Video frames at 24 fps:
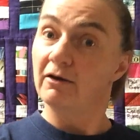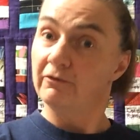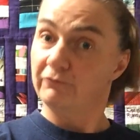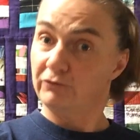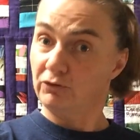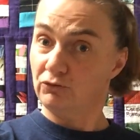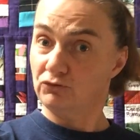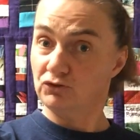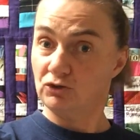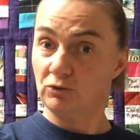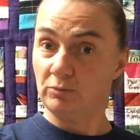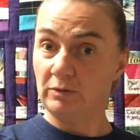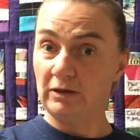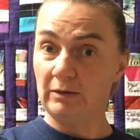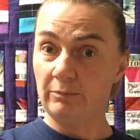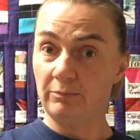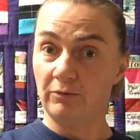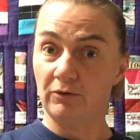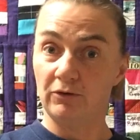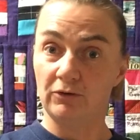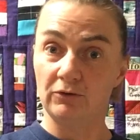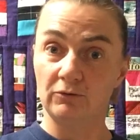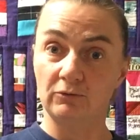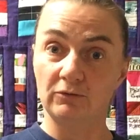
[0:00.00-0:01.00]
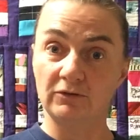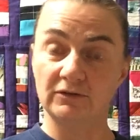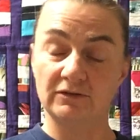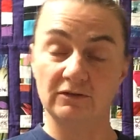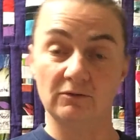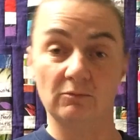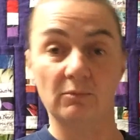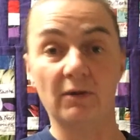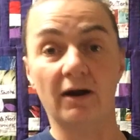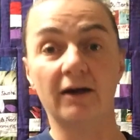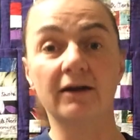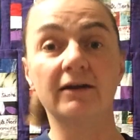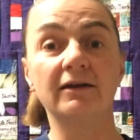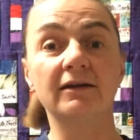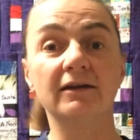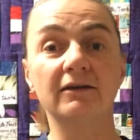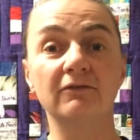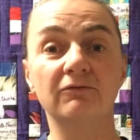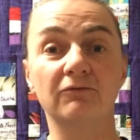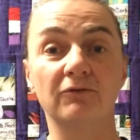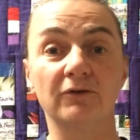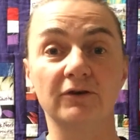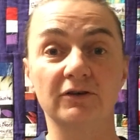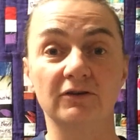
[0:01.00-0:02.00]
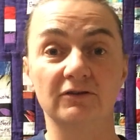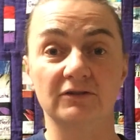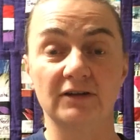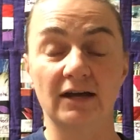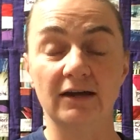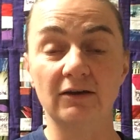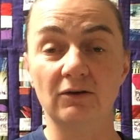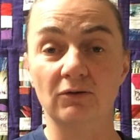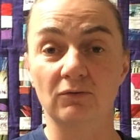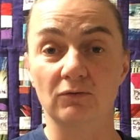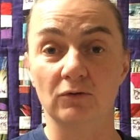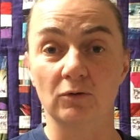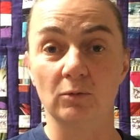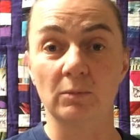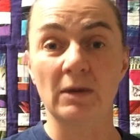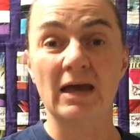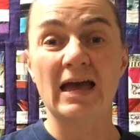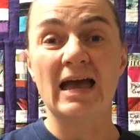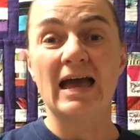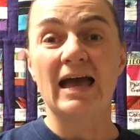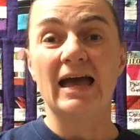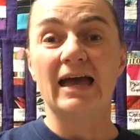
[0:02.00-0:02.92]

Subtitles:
future people who will do marketing for your Taiko group